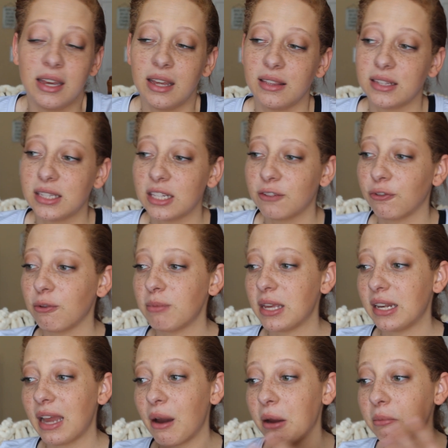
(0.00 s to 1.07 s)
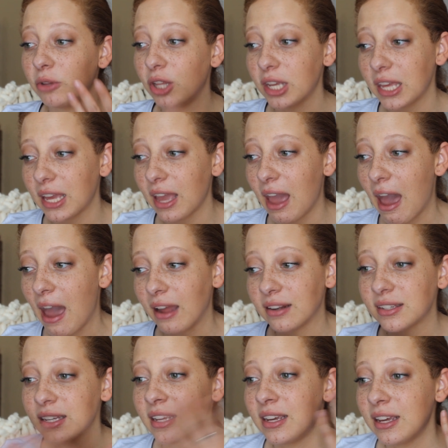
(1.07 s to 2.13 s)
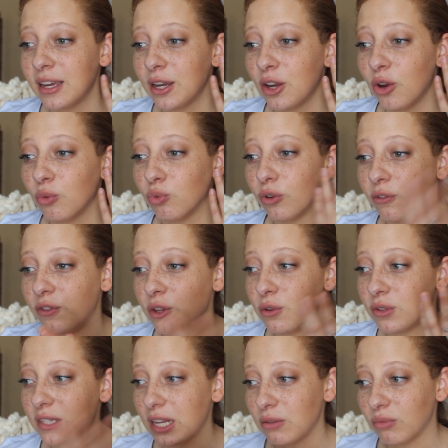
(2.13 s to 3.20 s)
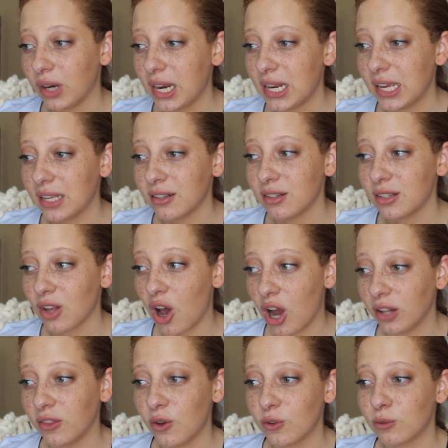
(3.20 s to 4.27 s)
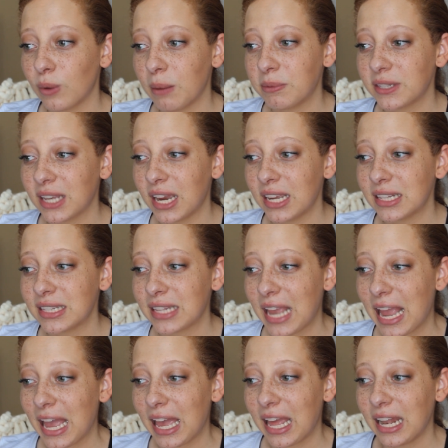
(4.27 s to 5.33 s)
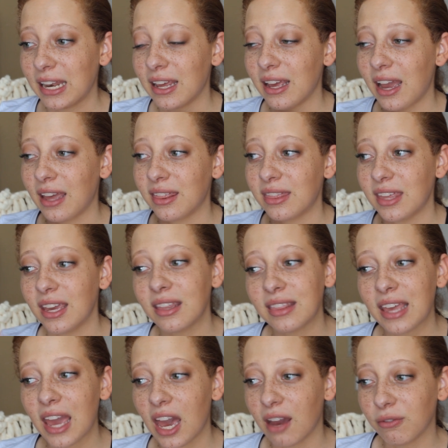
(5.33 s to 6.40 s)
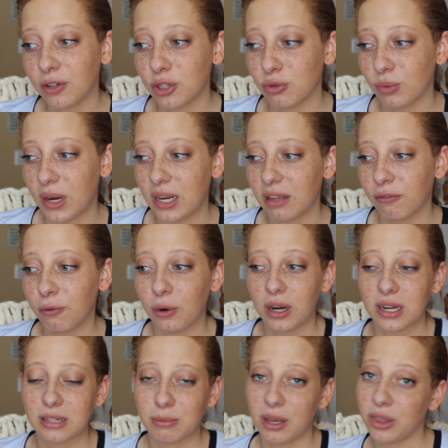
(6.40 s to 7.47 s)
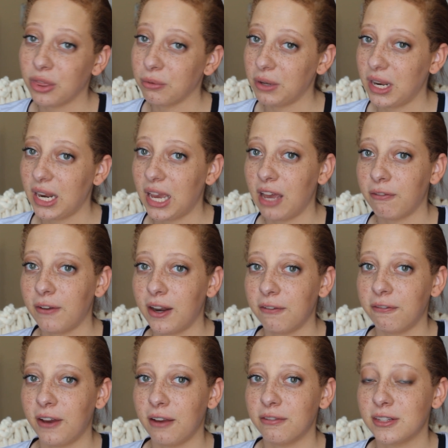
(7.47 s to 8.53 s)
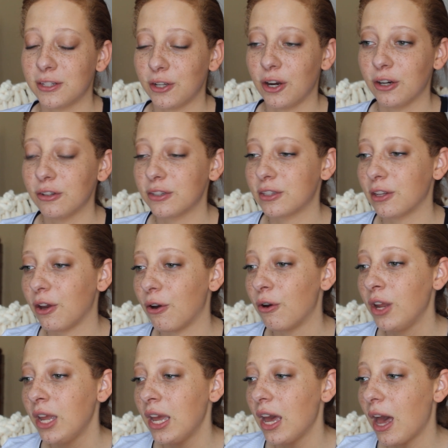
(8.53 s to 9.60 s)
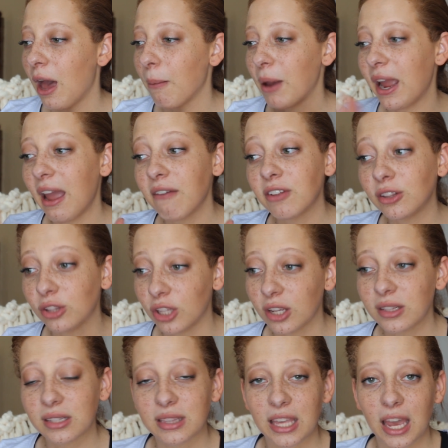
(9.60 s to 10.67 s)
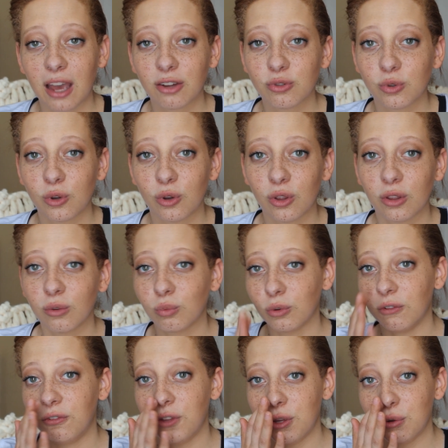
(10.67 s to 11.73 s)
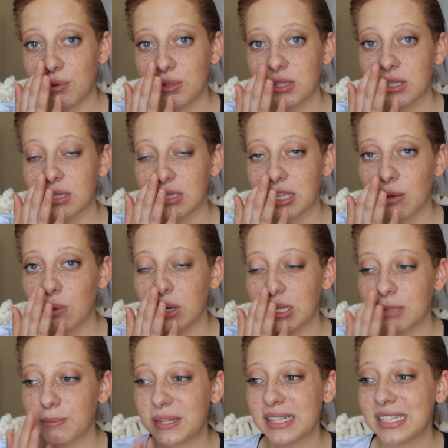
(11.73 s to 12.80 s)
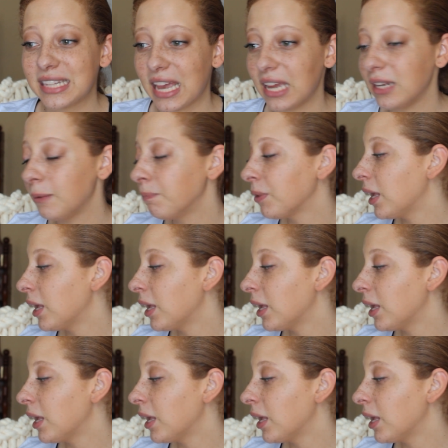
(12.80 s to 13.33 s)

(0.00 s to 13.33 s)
This is for me. Now I'm looking at reviews and ratings on those websites, and I think the average rating for it is about 3.5 out of 5 stars. So I haven't looked at the actual reviews to see what has been said.